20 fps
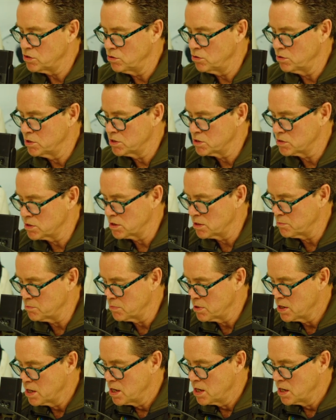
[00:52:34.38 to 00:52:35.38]
too is um,
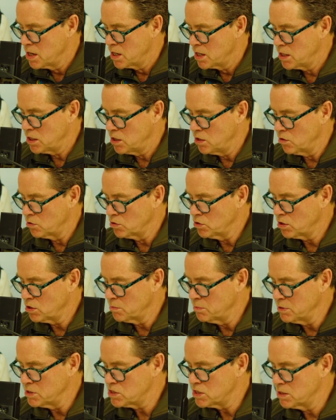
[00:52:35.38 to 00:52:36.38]
you know, you
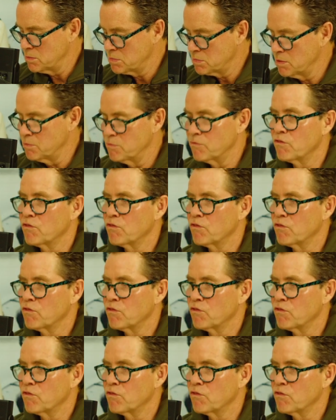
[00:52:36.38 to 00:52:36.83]
can be symptom